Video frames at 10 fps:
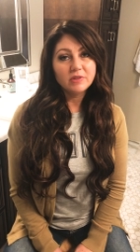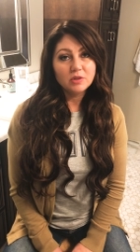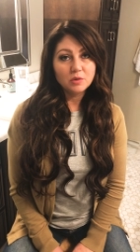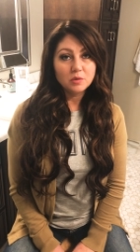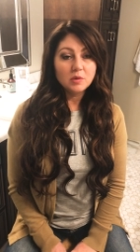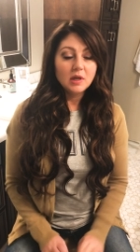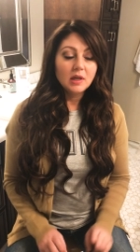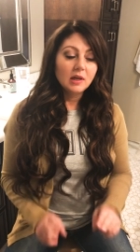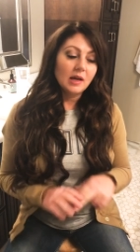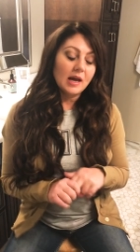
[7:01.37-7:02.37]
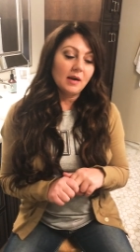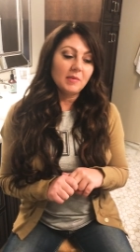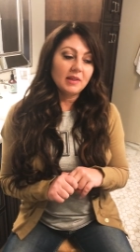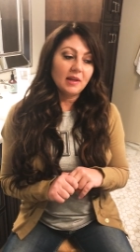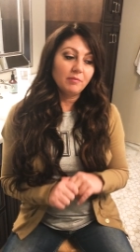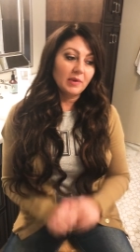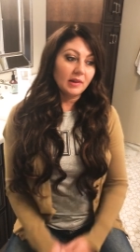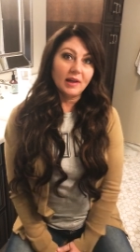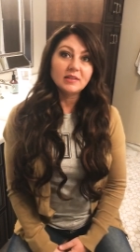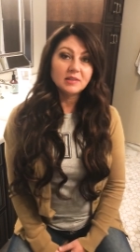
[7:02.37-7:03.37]
2, and they've
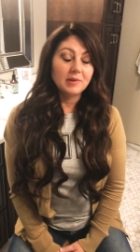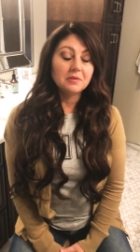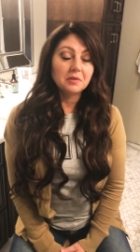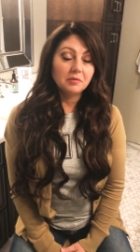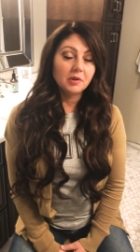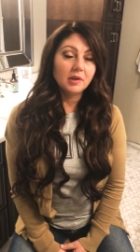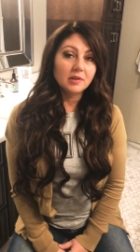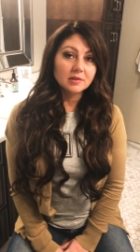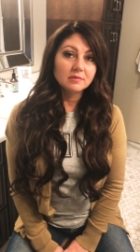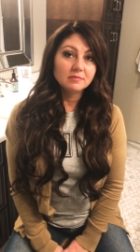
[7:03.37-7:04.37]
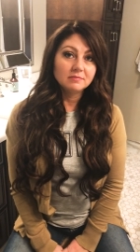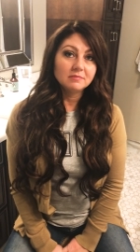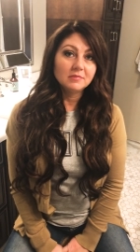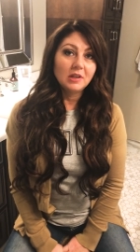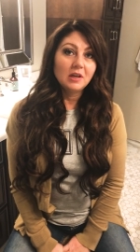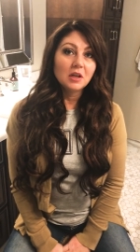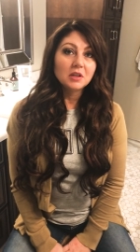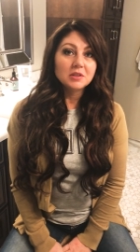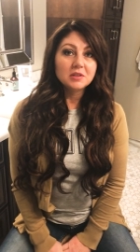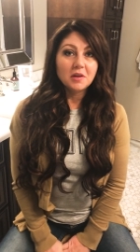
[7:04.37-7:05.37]
lasted me 3-4 years.
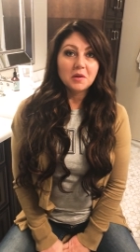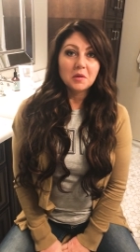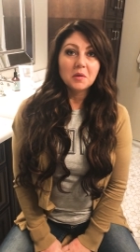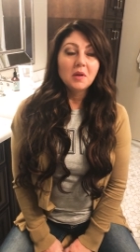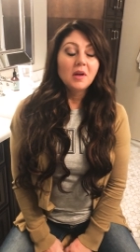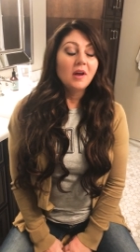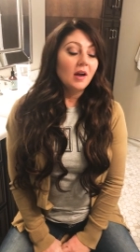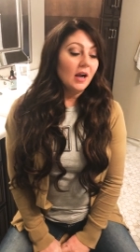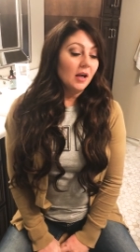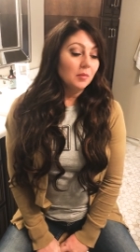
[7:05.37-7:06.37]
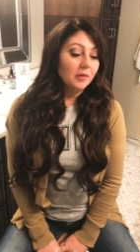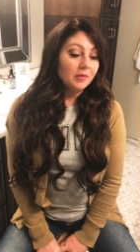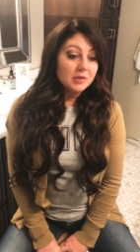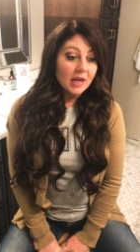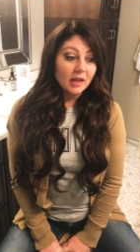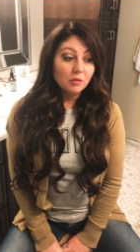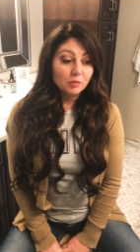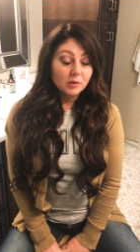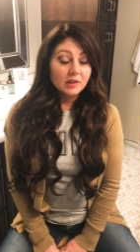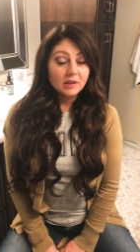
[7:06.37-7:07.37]
So if you take
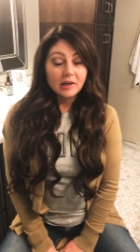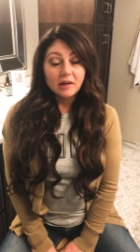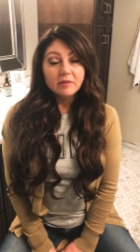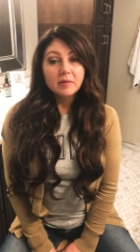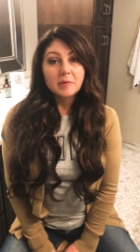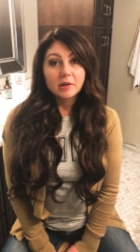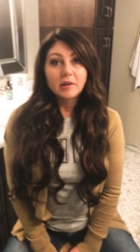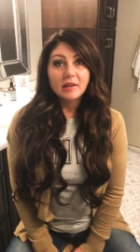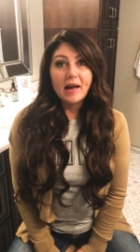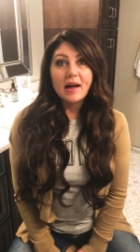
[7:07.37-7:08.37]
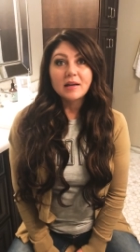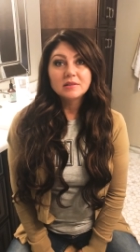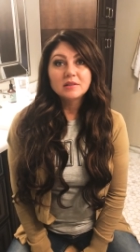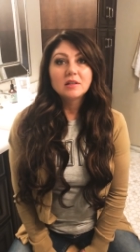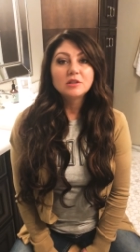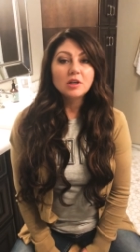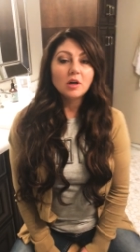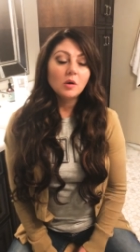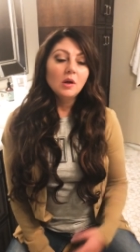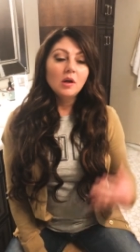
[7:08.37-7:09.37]
really good care of them, they're gonna last.
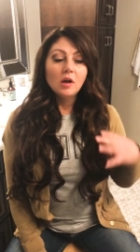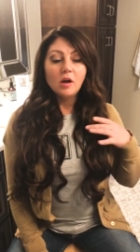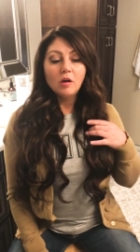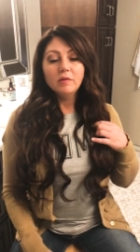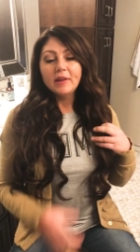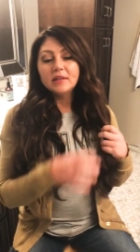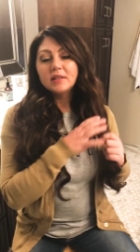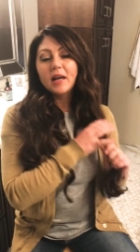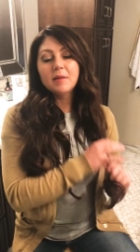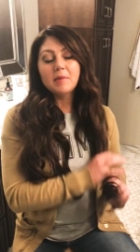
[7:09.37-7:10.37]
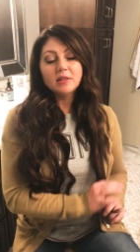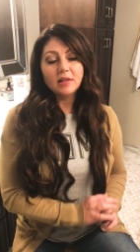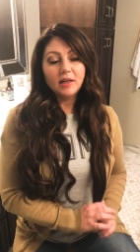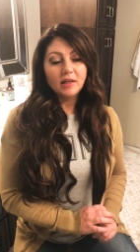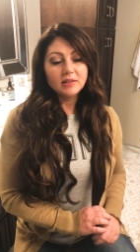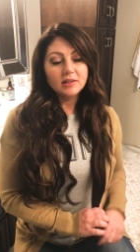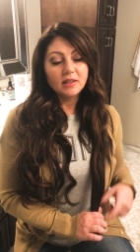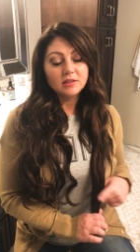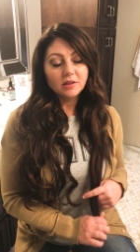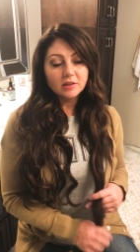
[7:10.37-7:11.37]
So over that time, like I said, I
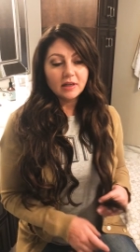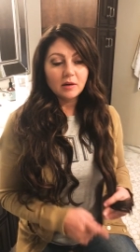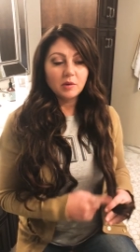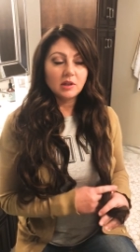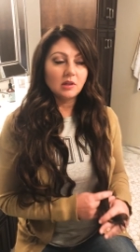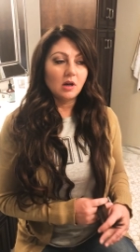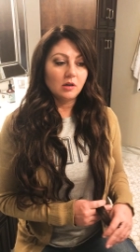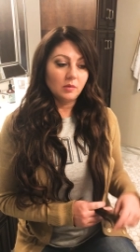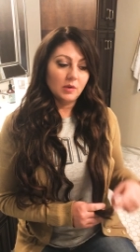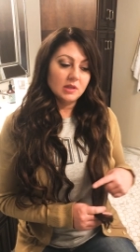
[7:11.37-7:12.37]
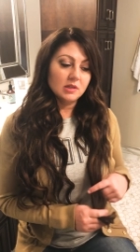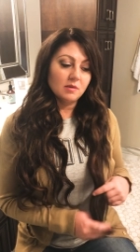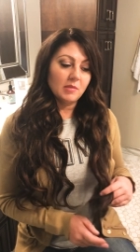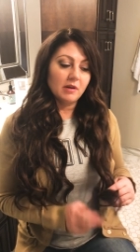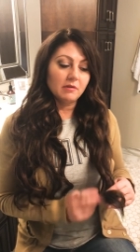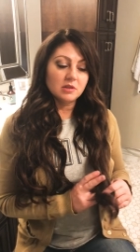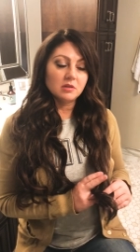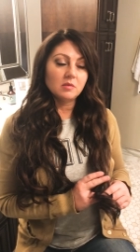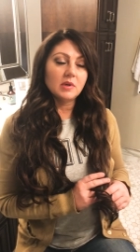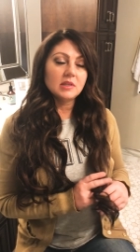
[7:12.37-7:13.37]
started out with the longer ones on my
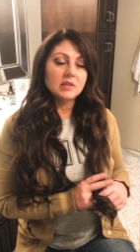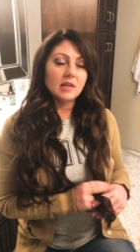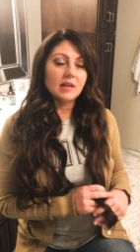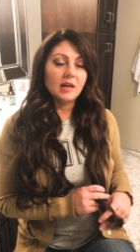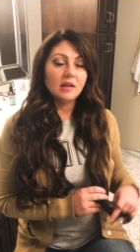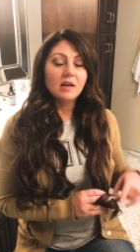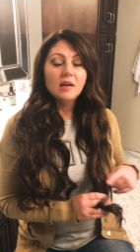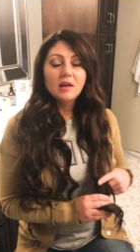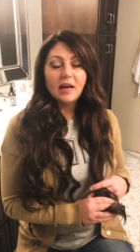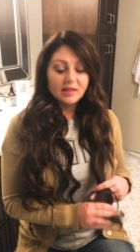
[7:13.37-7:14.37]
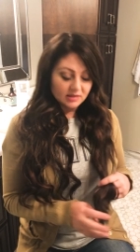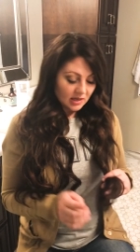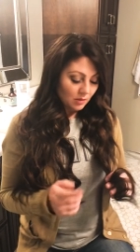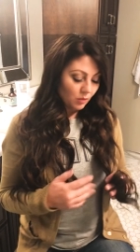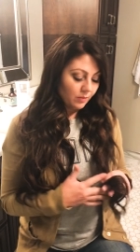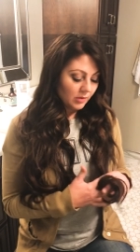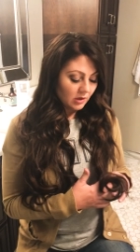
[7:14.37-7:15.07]
original ones, and then as they,